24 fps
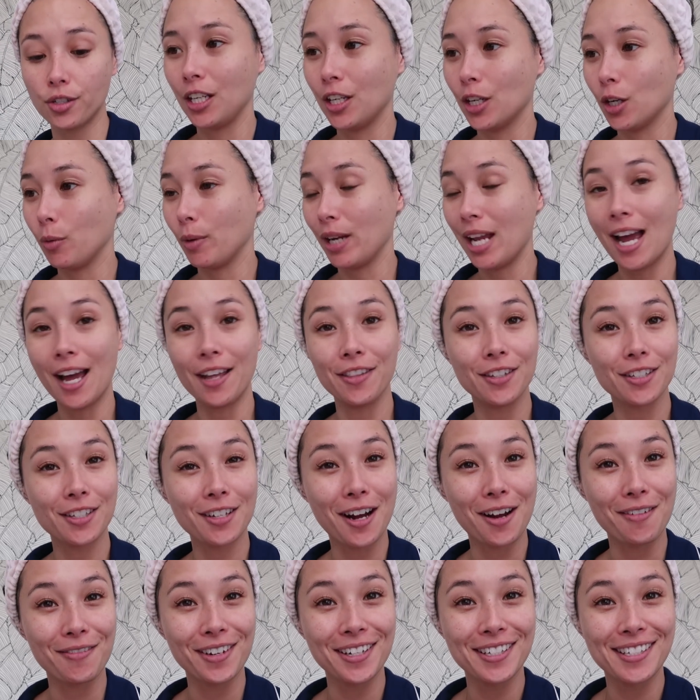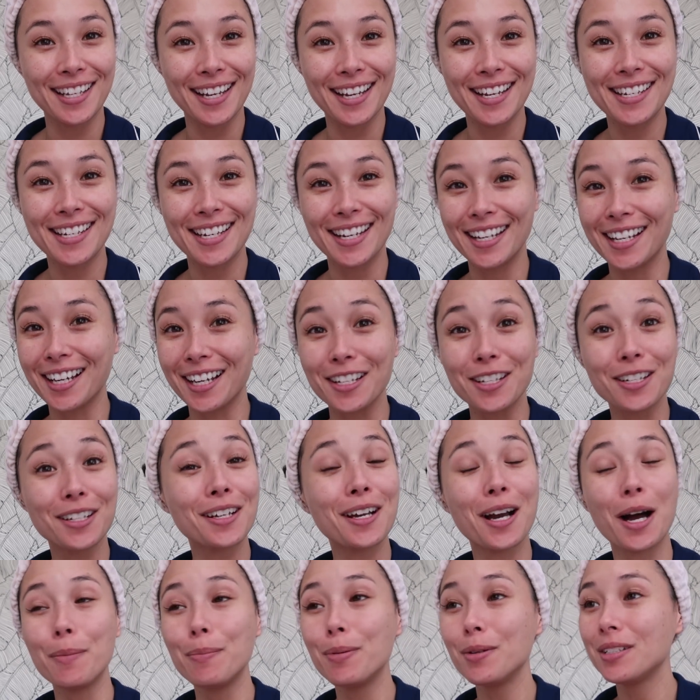You know, we had this conversation a
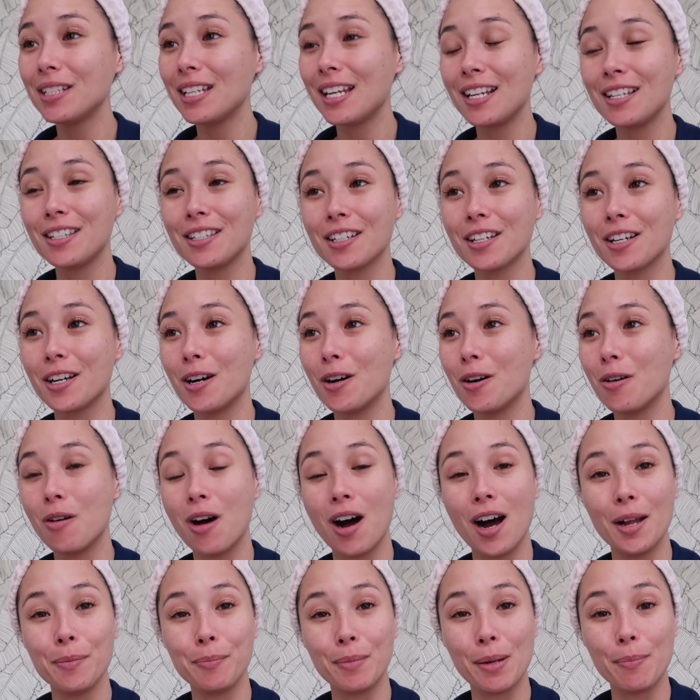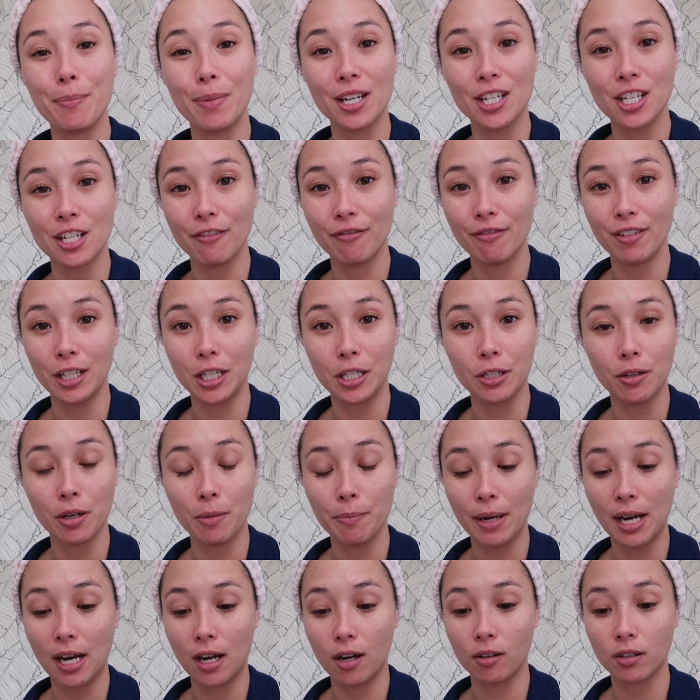couple days ago on my budget video
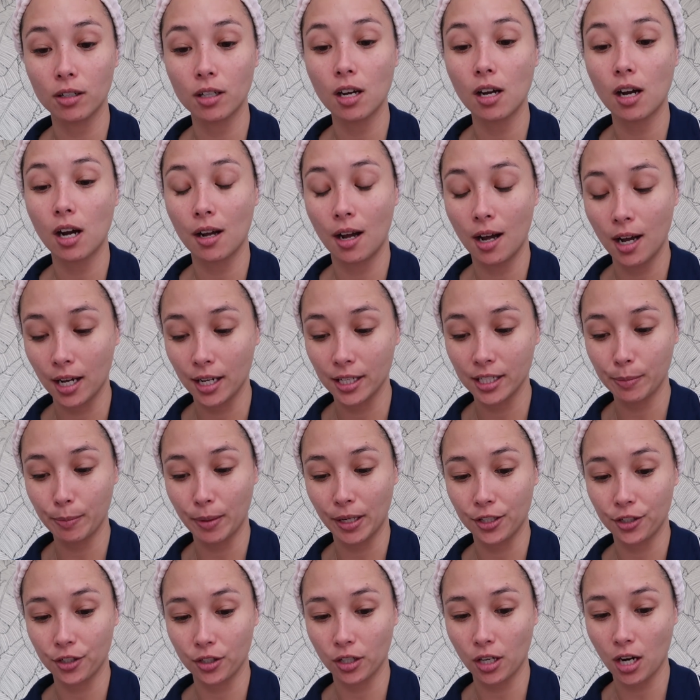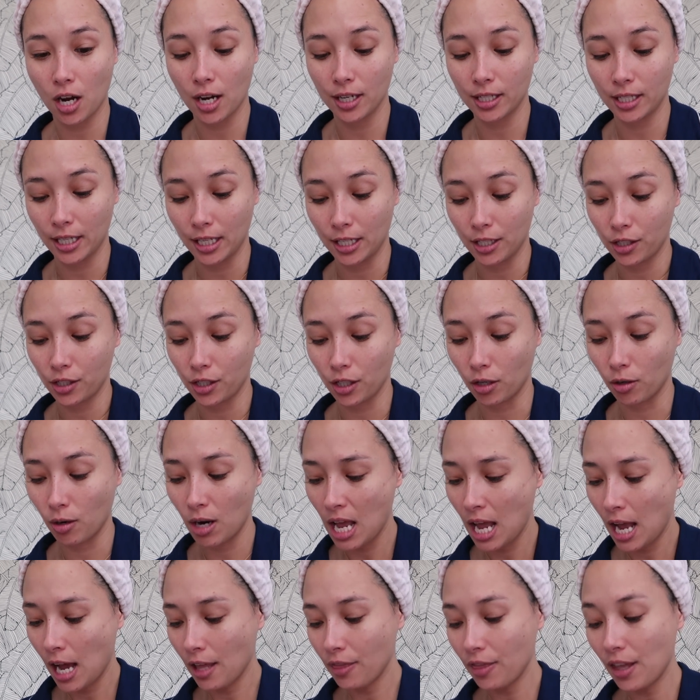about uh, sponsored content, so
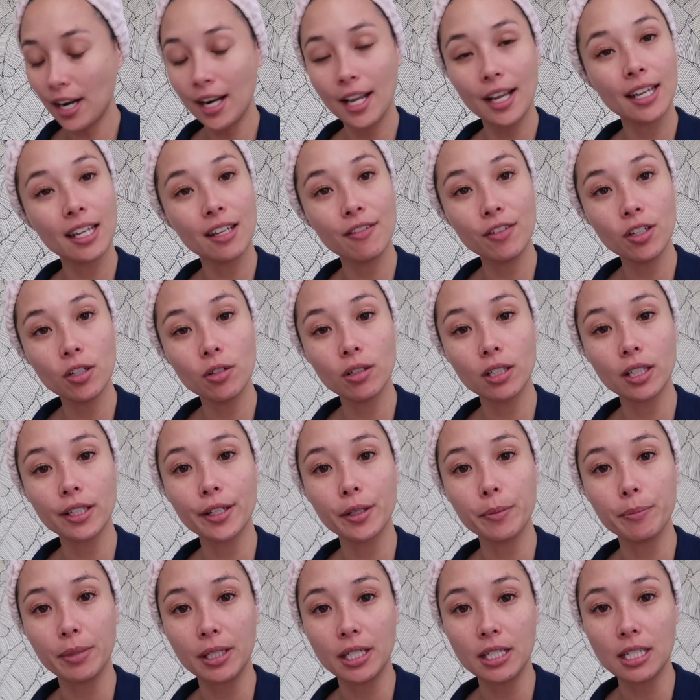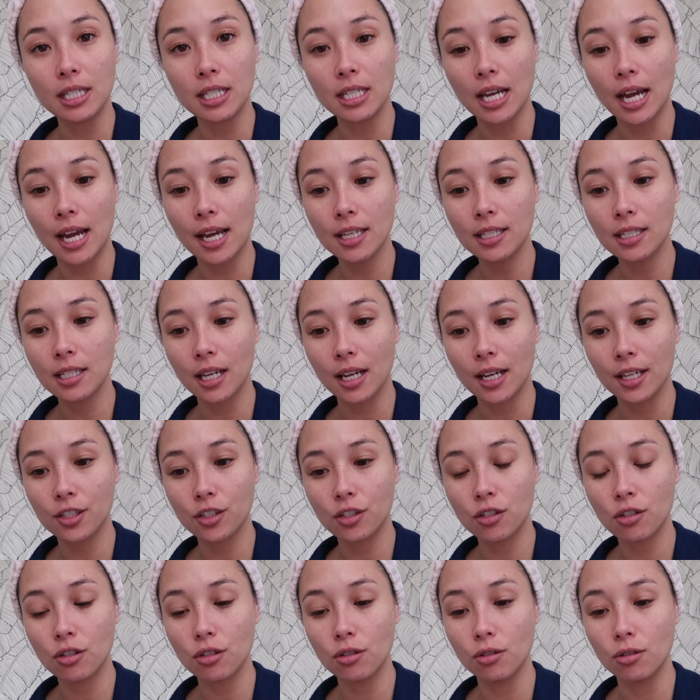thought I'd give you a little BTS
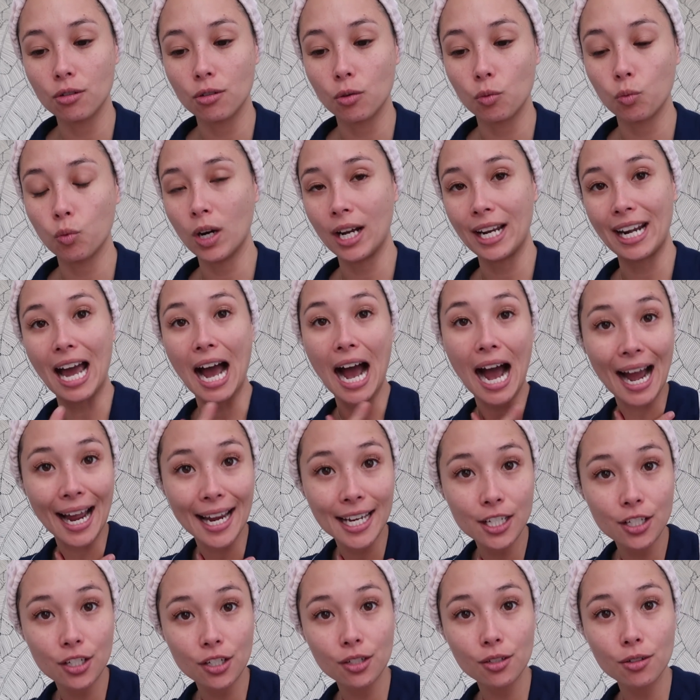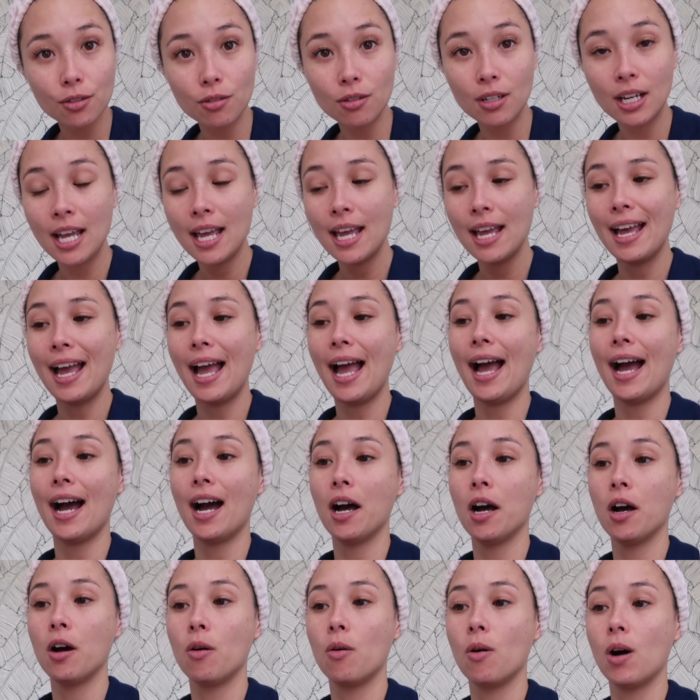as to what I do,
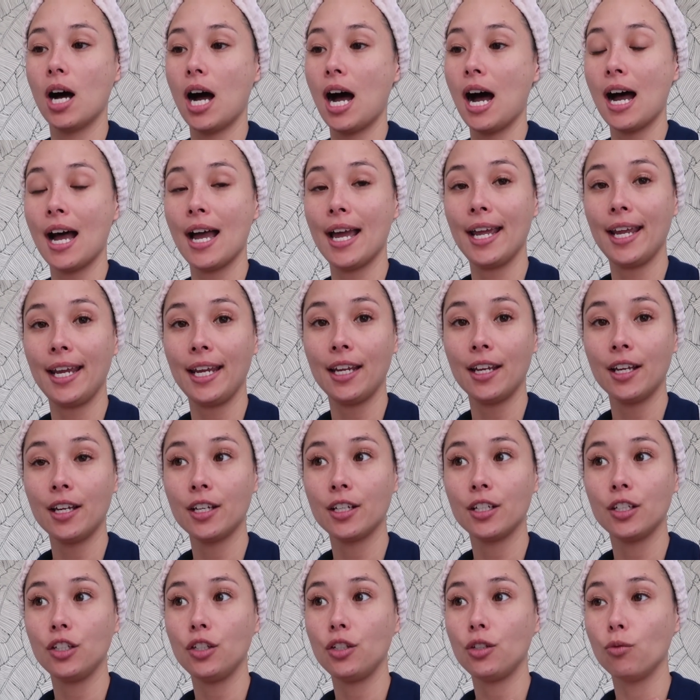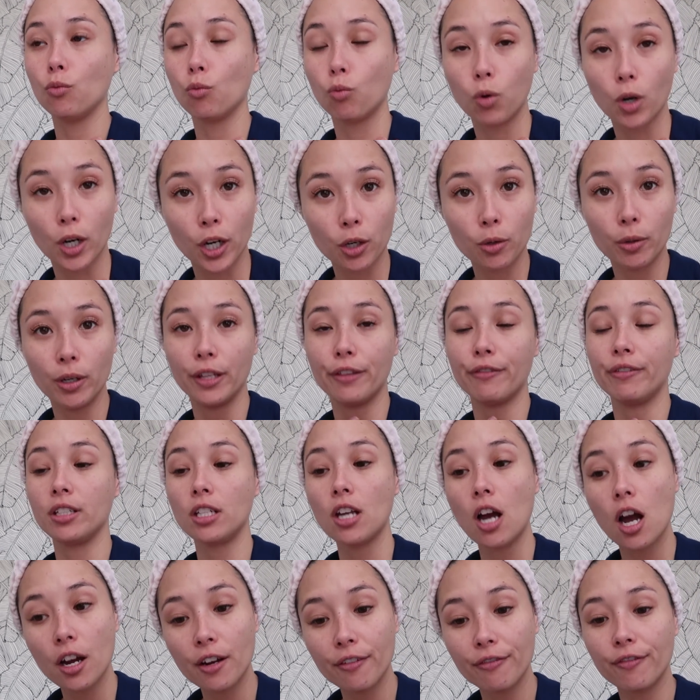how I work with
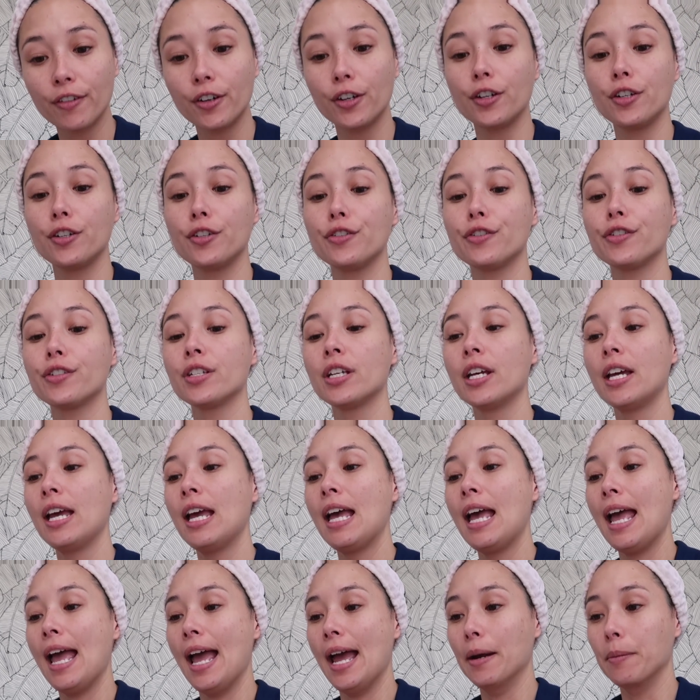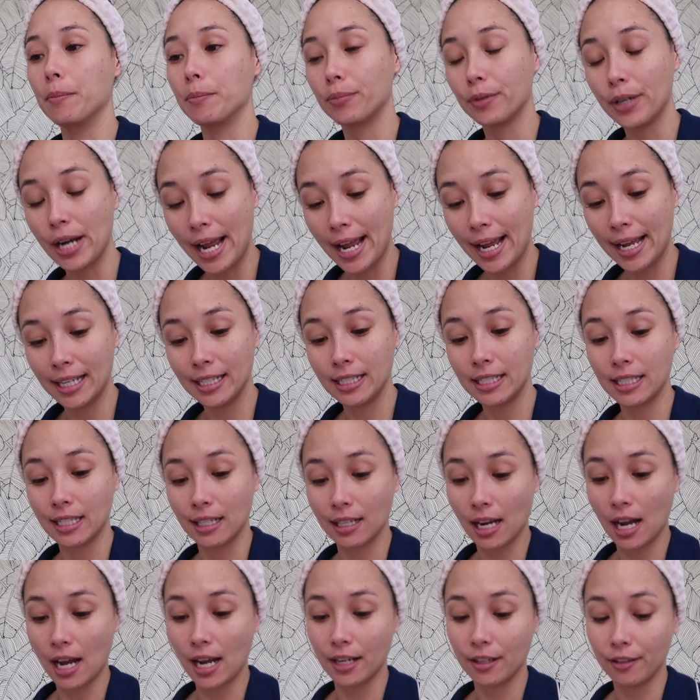photographers and brands,
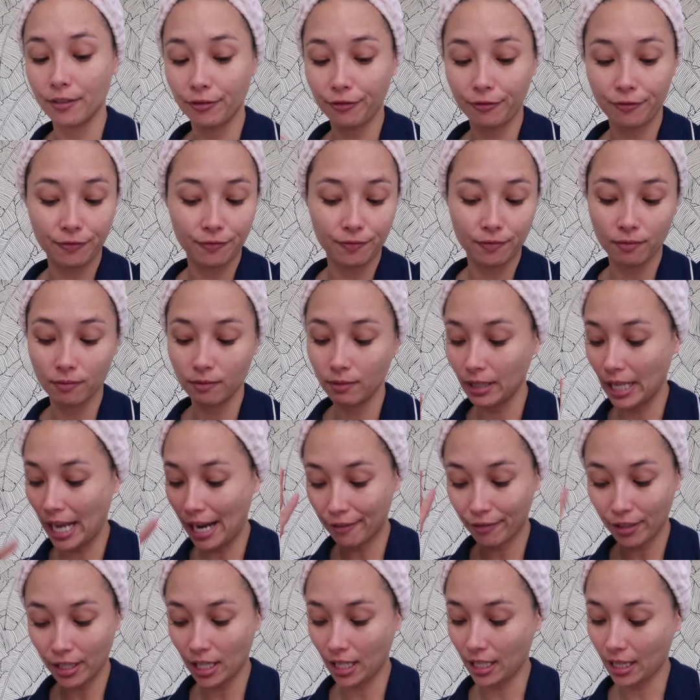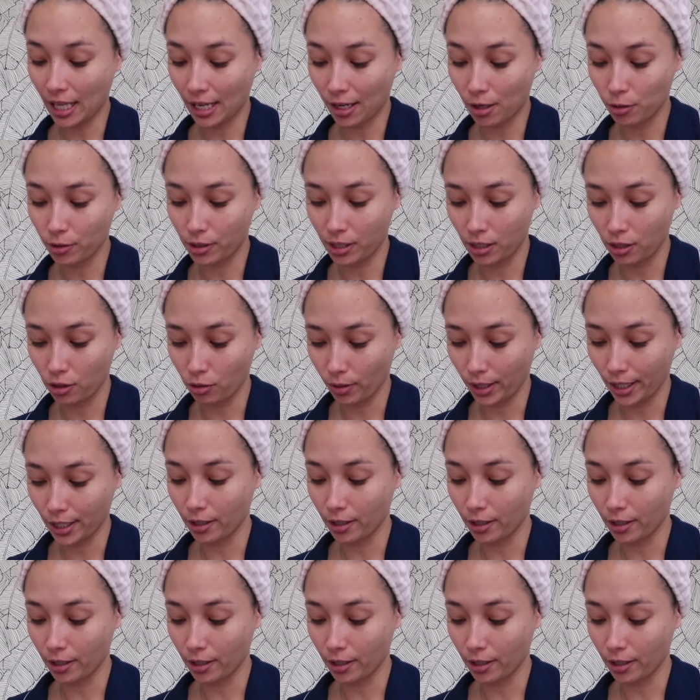and kind of everything that goes into